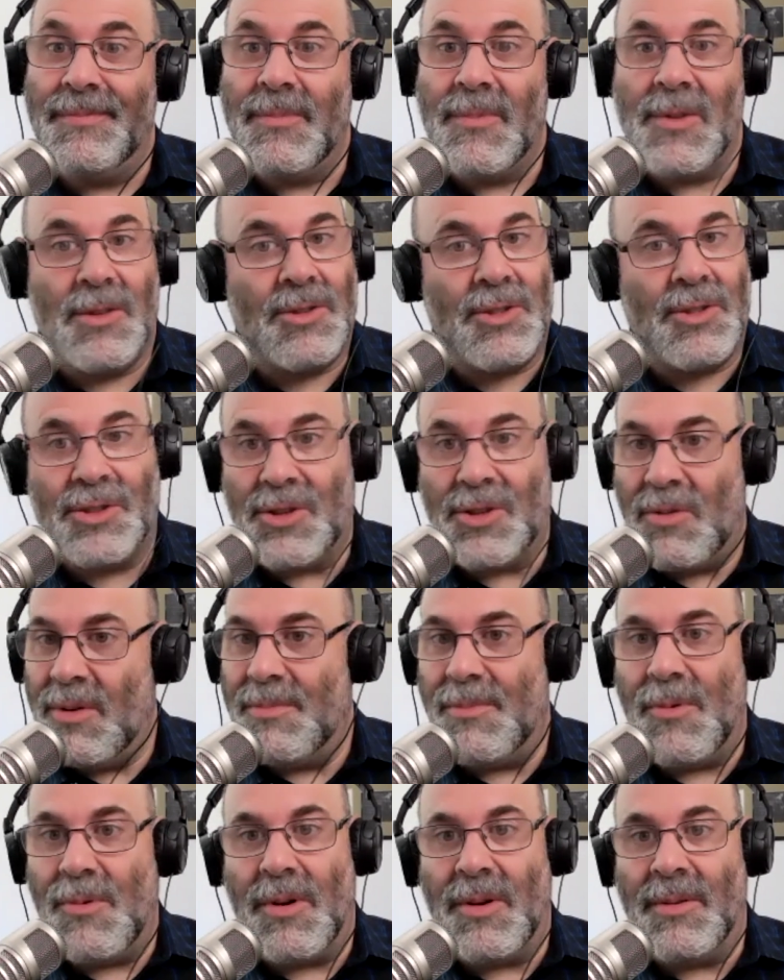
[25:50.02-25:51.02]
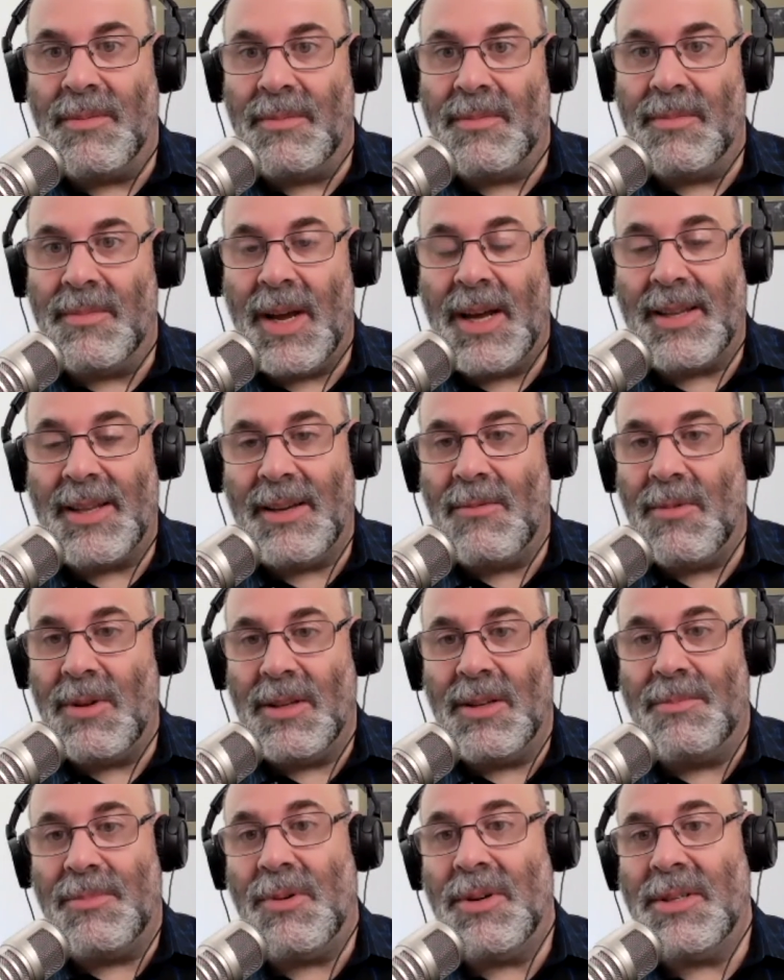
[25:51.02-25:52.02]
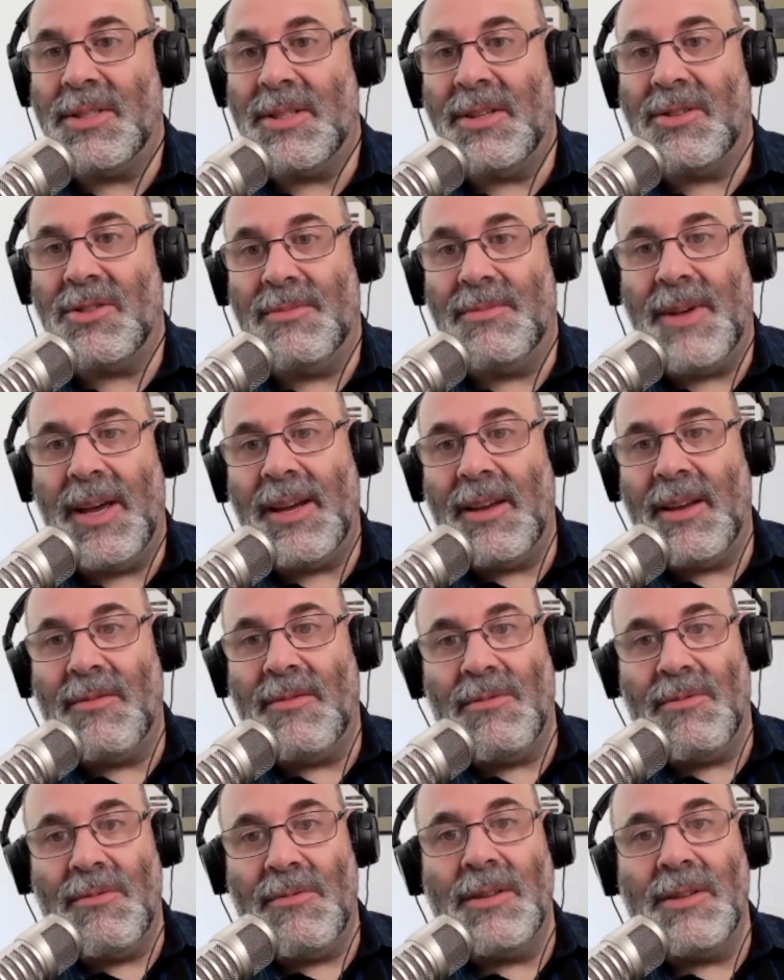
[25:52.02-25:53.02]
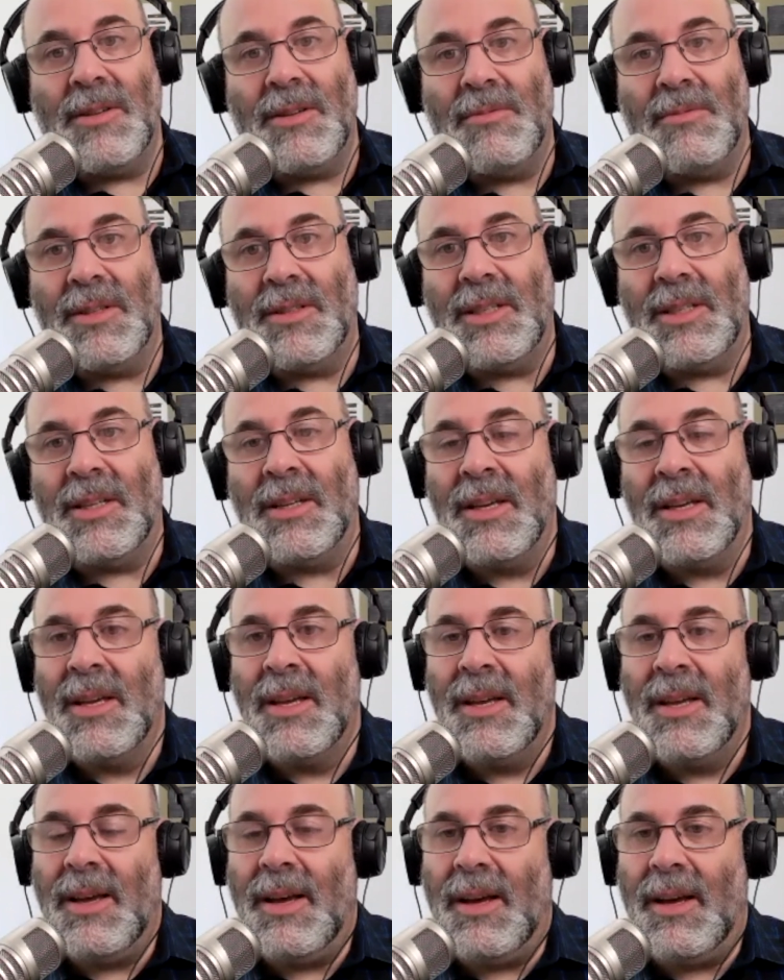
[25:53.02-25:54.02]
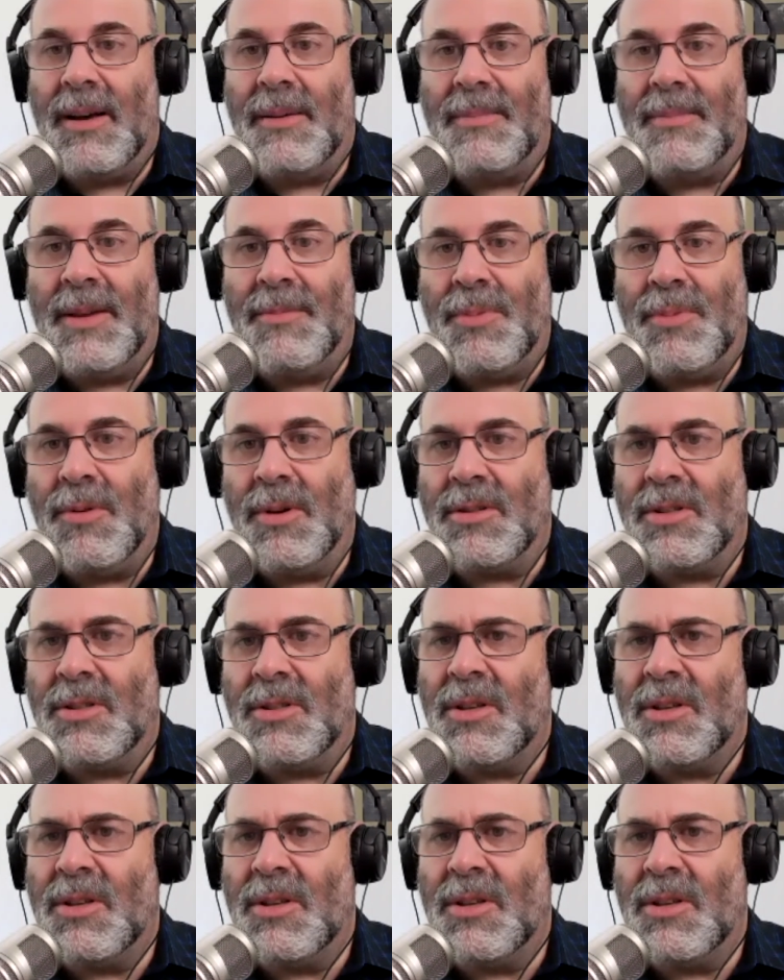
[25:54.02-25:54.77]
So important. I think what the points that you're making, really, really important.